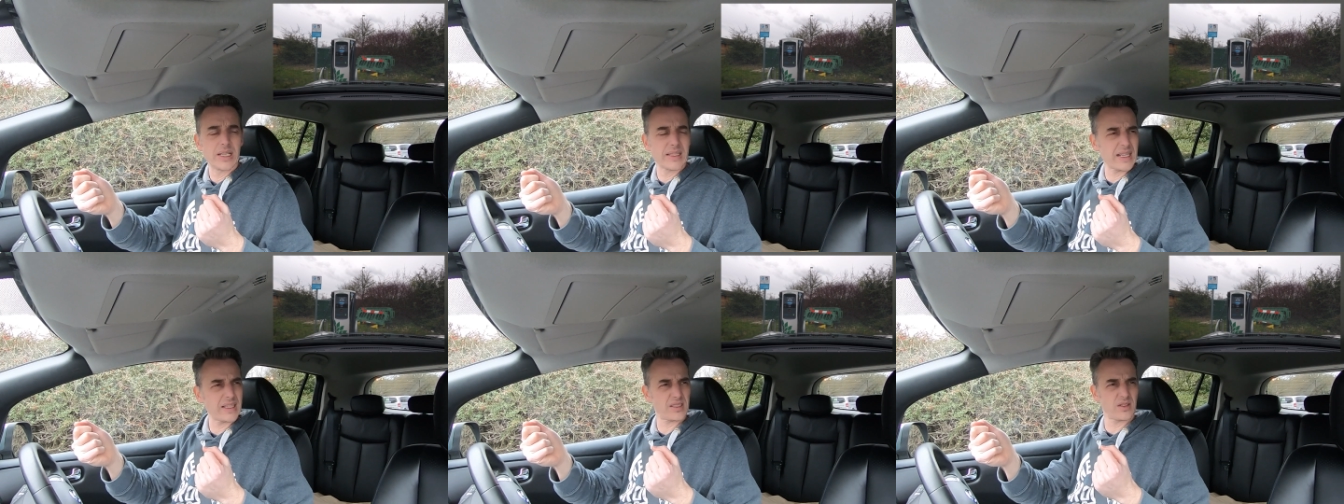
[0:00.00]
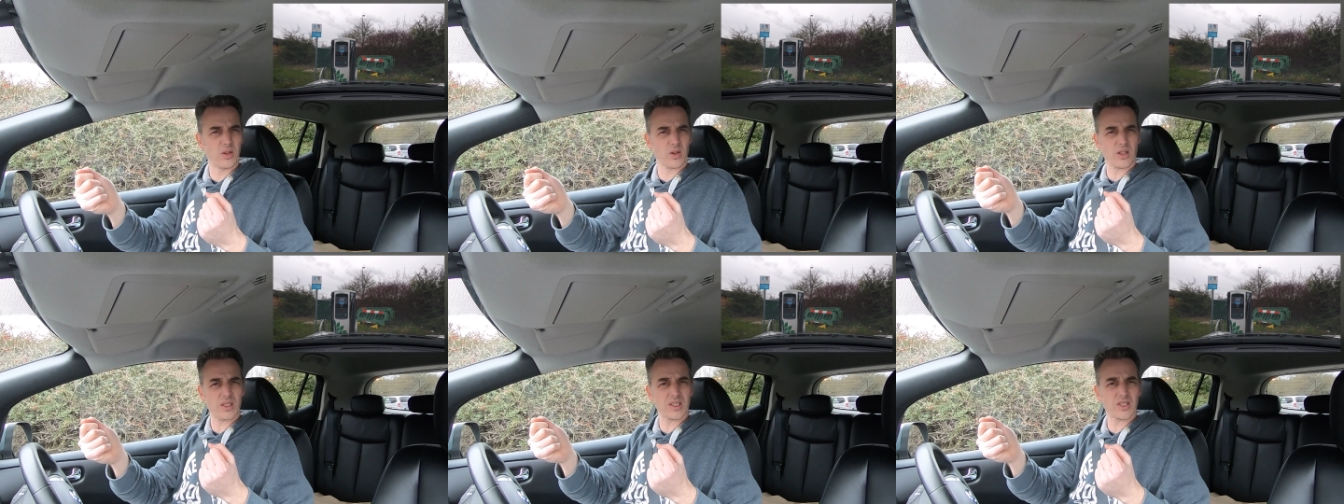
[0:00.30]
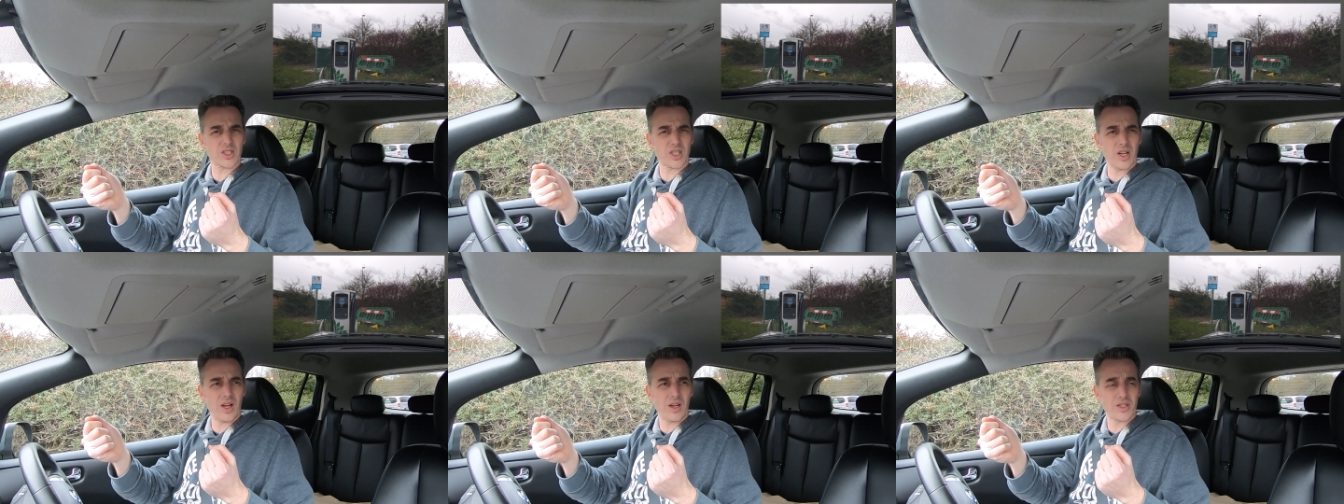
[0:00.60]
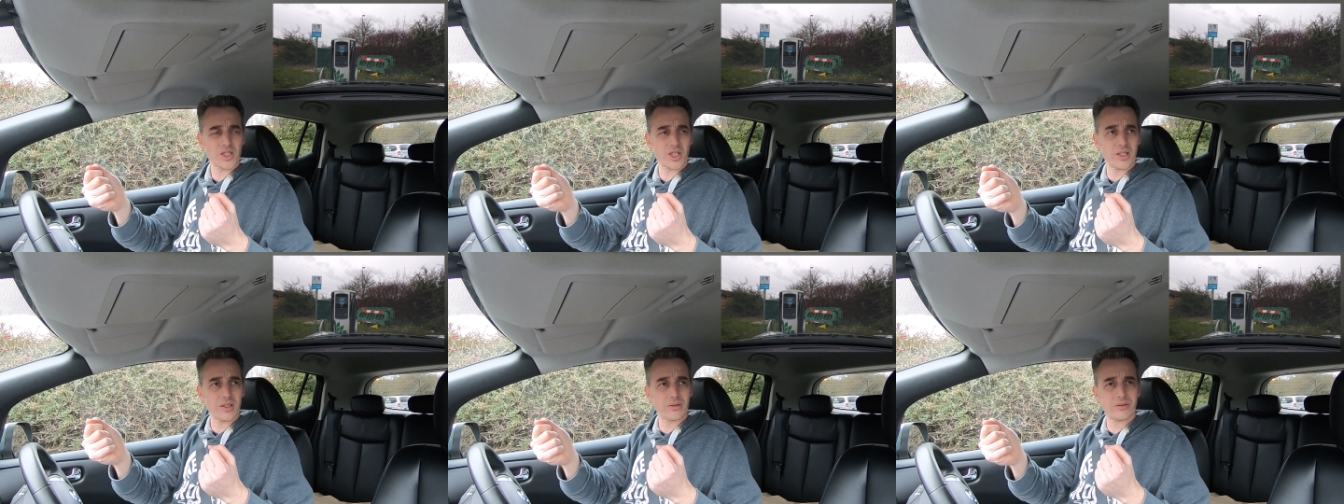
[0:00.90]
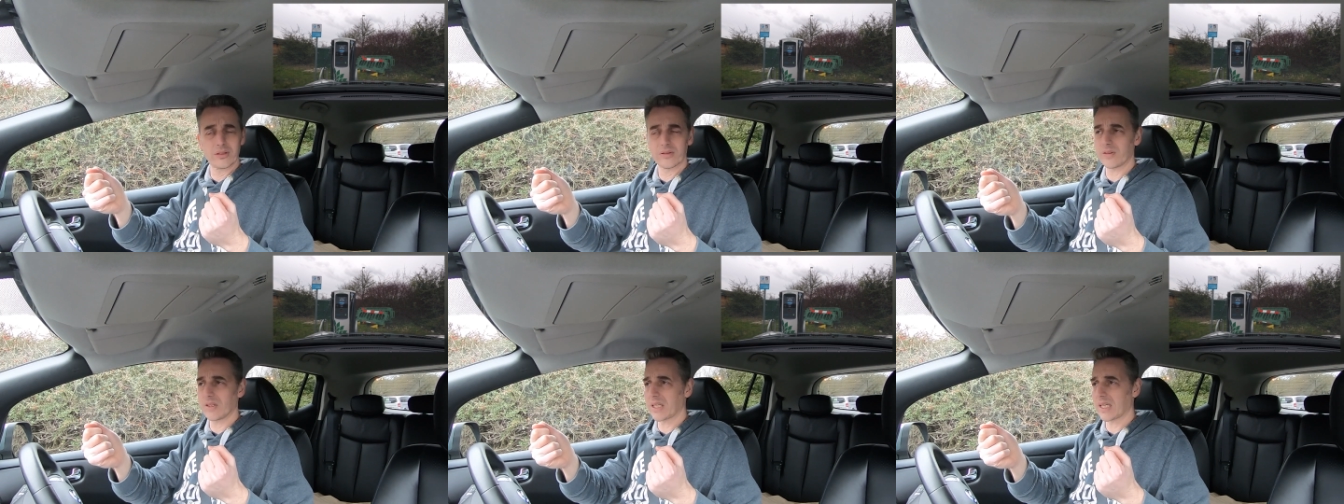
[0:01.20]
And that's not going to charge at
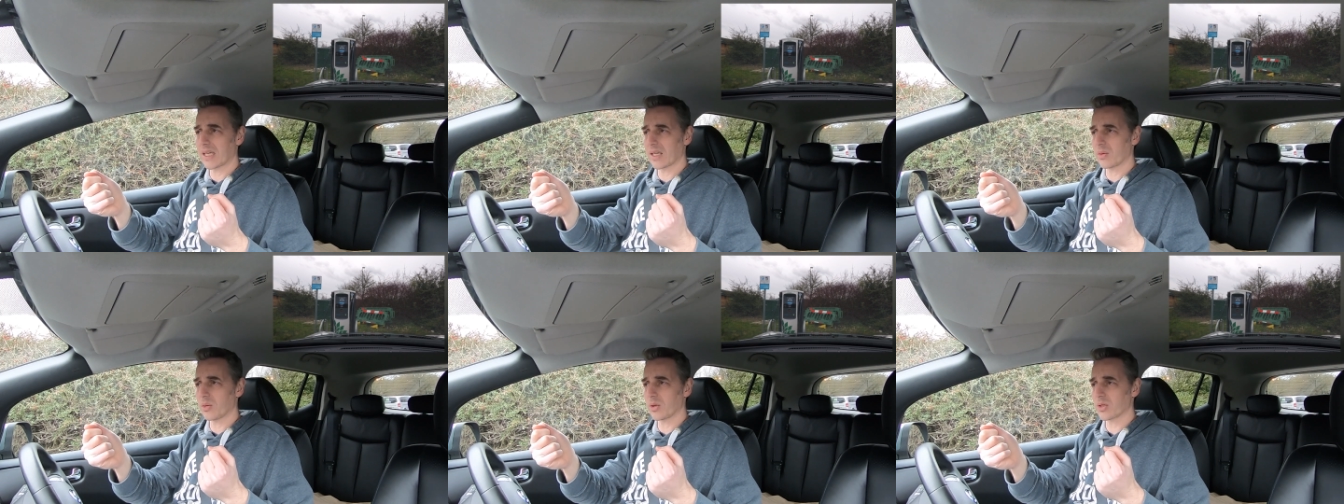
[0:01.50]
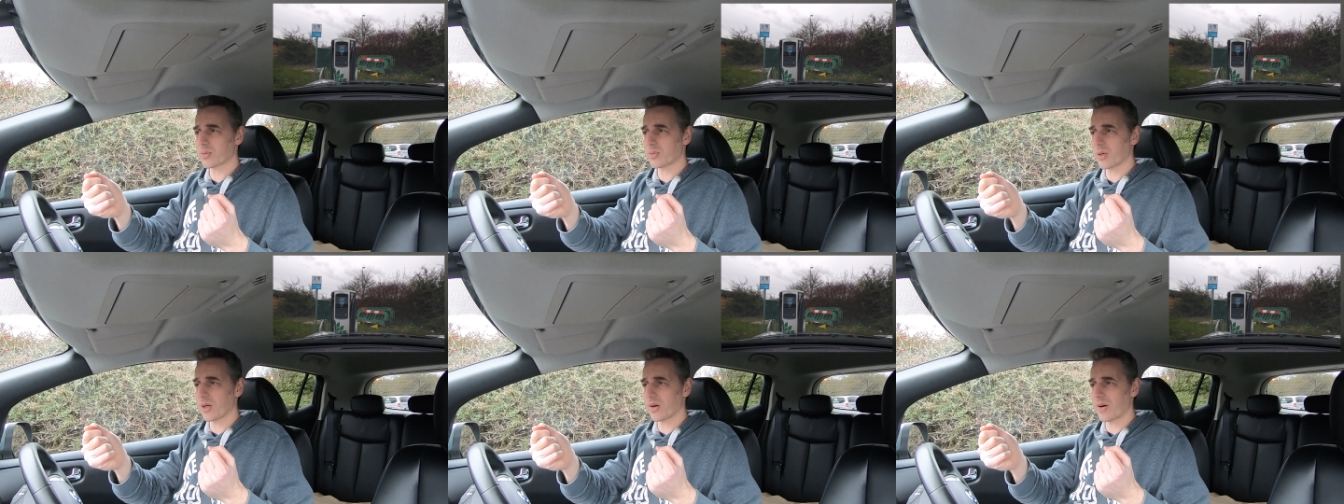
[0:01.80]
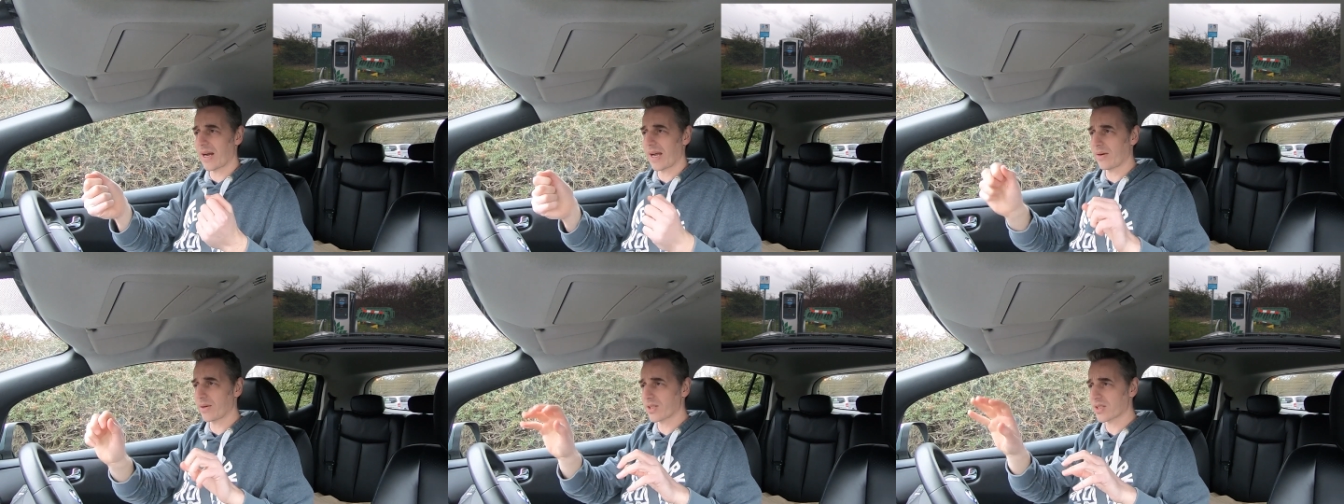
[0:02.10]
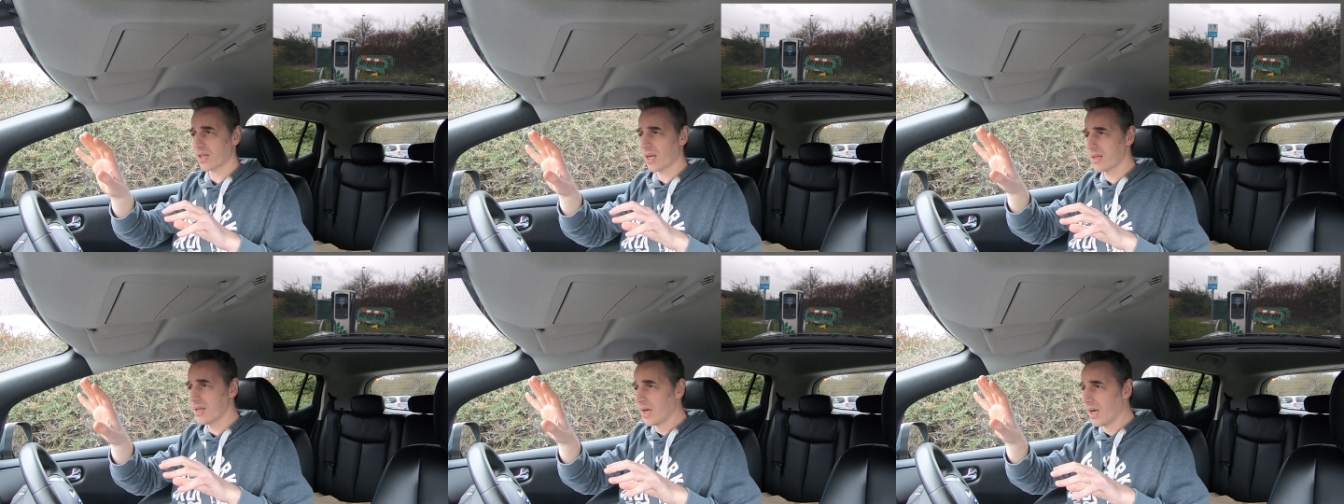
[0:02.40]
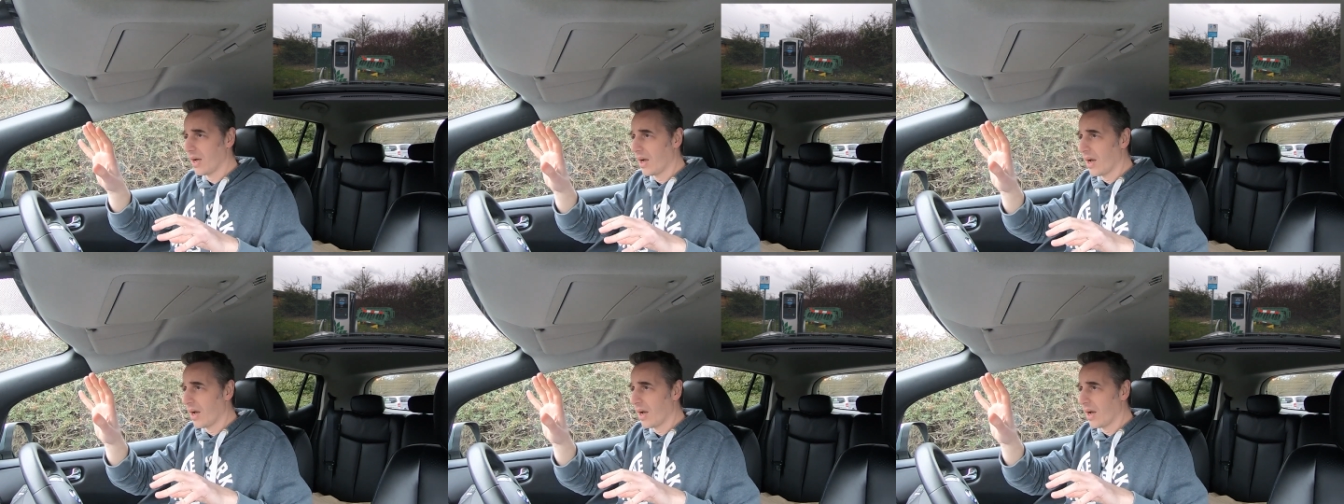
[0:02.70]
50 kilowatts per hour. So